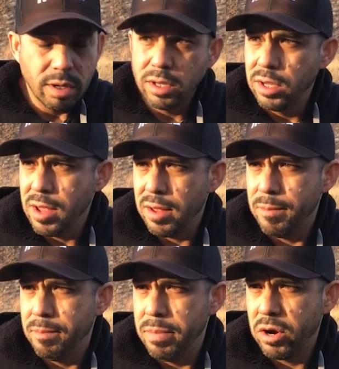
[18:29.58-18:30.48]
You get
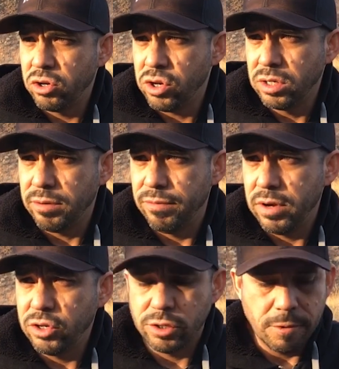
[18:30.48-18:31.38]
bigger chunks of
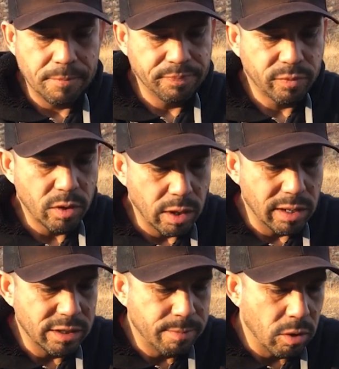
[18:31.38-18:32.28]
fish,
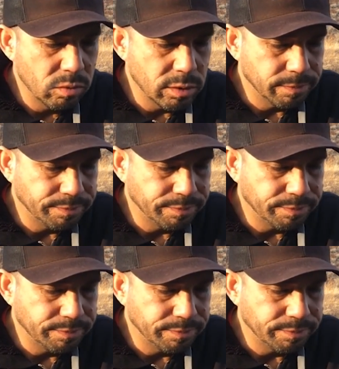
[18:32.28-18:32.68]
less bones.